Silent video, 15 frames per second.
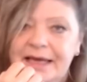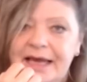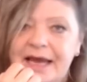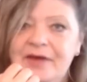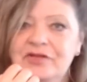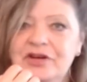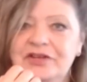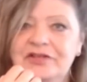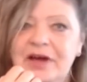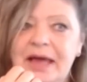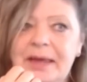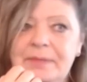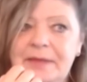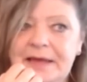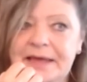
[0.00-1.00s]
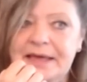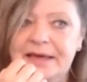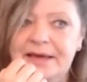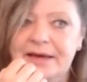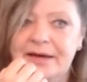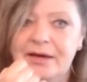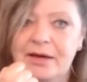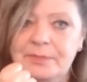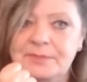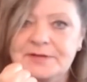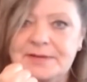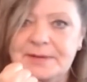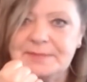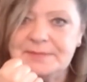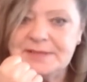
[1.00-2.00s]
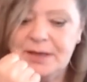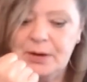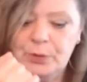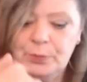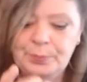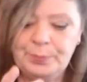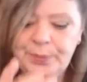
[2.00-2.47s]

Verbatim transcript: every time the King of Cups comes out.